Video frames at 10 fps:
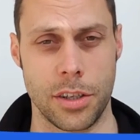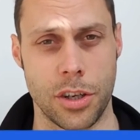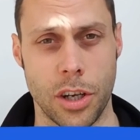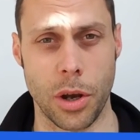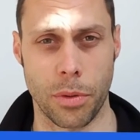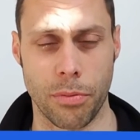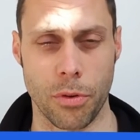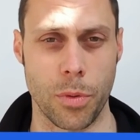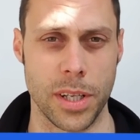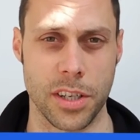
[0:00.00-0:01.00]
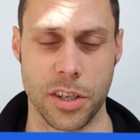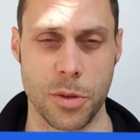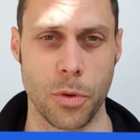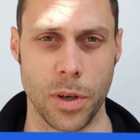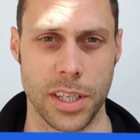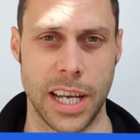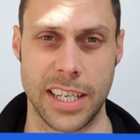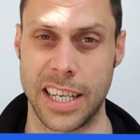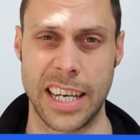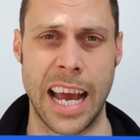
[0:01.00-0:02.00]
go through into the small
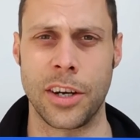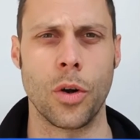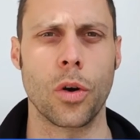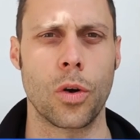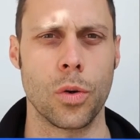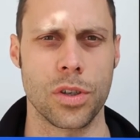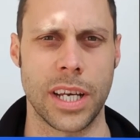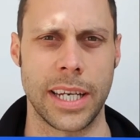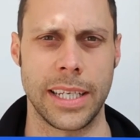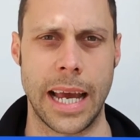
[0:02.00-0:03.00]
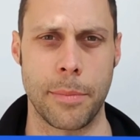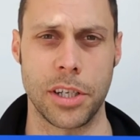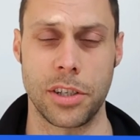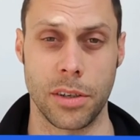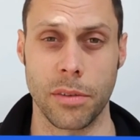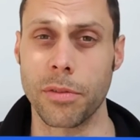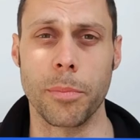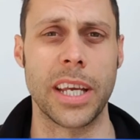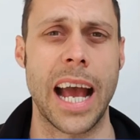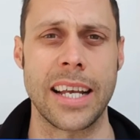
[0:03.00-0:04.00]
intestine and not cause any damage from
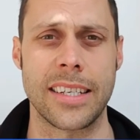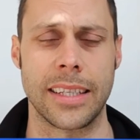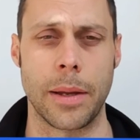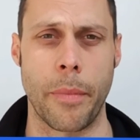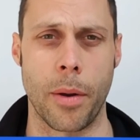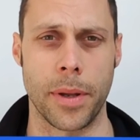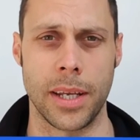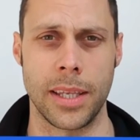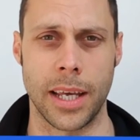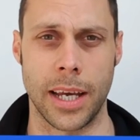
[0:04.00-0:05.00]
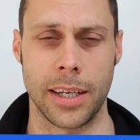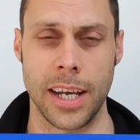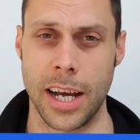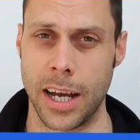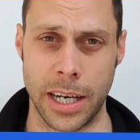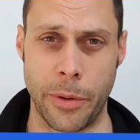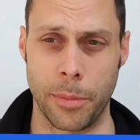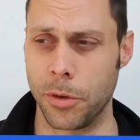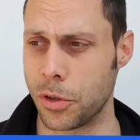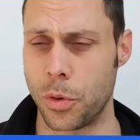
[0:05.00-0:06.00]
the acid that might be in there. Now, I'm
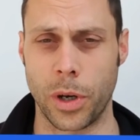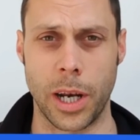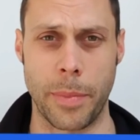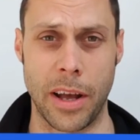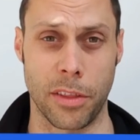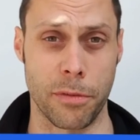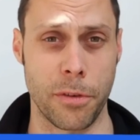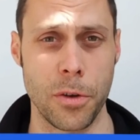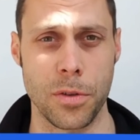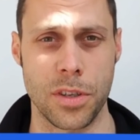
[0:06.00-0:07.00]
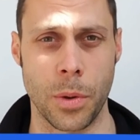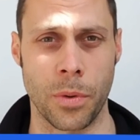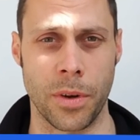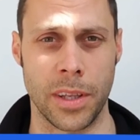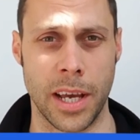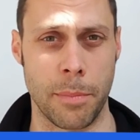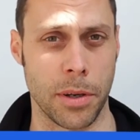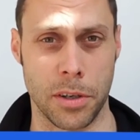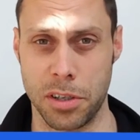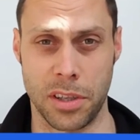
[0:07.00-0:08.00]
not talking about the foods that were in there
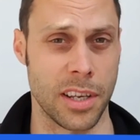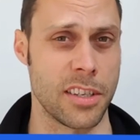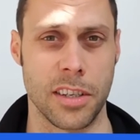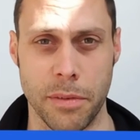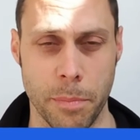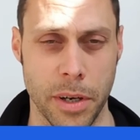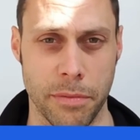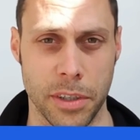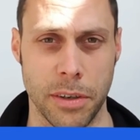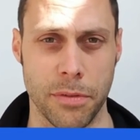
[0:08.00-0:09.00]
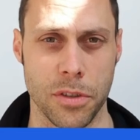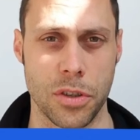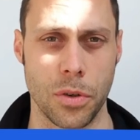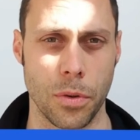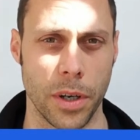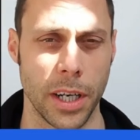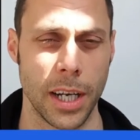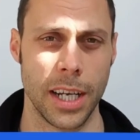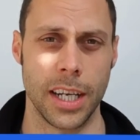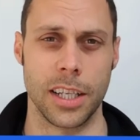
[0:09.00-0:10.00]
because that's a bit of a different story.
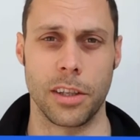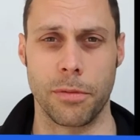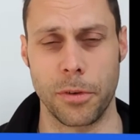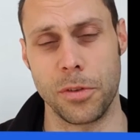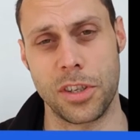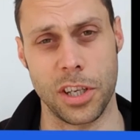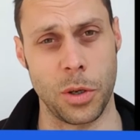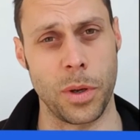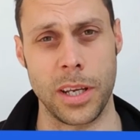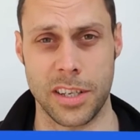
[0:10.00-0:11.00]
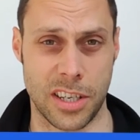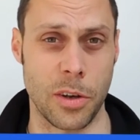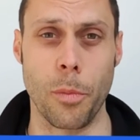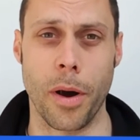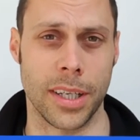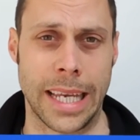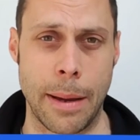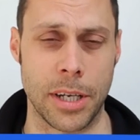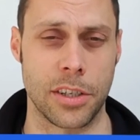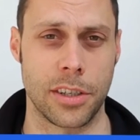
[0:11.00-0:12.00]
The foods that you eat still might
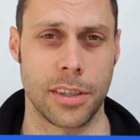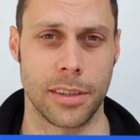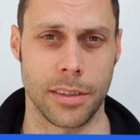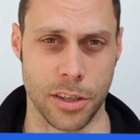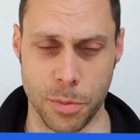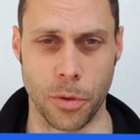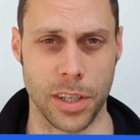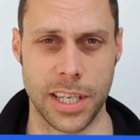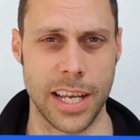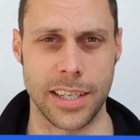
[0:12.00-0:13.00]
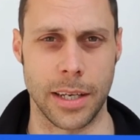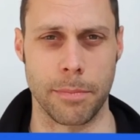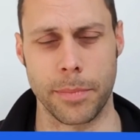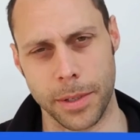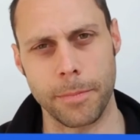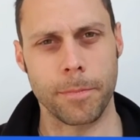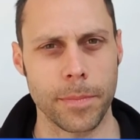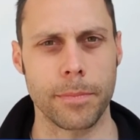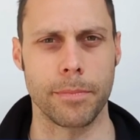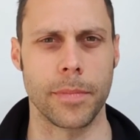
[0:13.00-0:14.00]
damage the small intestine, but
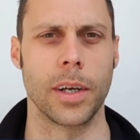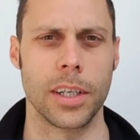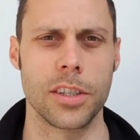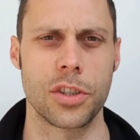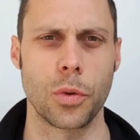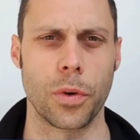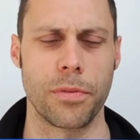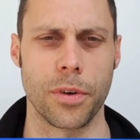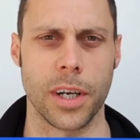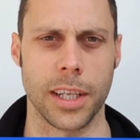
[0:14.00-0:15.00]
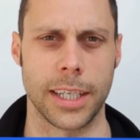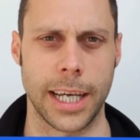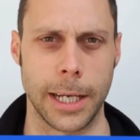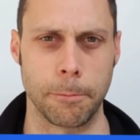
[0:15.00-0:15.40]
story for another day.